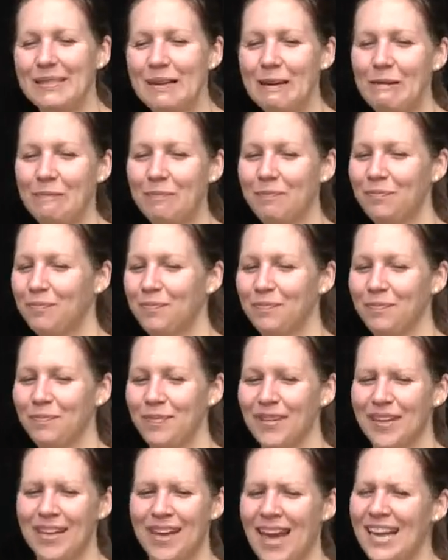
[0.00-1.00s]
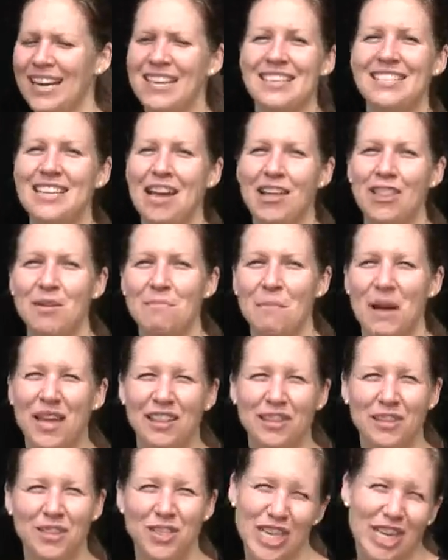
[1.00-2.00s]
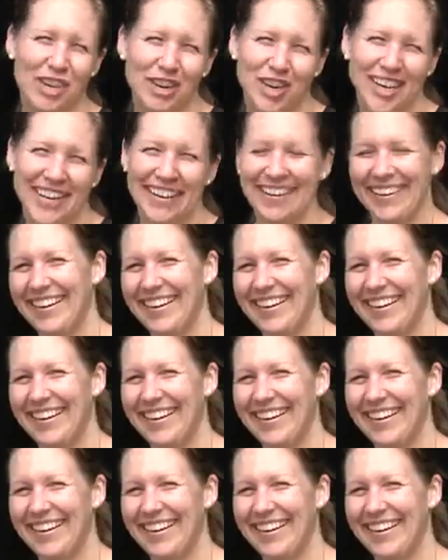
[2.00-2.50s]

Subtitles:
So I didn't tell them my little secret.